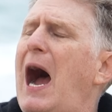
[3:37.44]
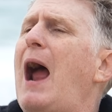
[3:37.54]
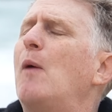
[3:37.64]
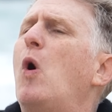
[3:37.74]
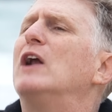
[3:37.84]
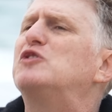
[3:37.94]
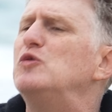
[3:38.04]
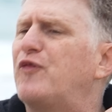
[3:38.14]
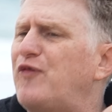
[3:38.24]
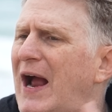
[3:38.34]
I want
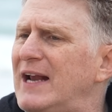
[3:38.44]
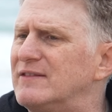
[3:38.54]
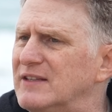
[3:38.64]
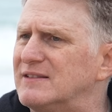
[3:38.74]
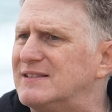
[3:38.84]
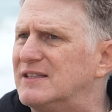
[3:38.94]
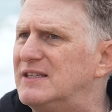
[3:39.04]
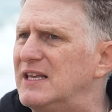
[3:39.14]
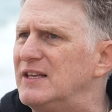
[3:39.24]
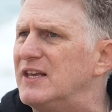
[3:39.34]
to fight
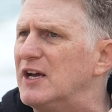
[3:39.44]
the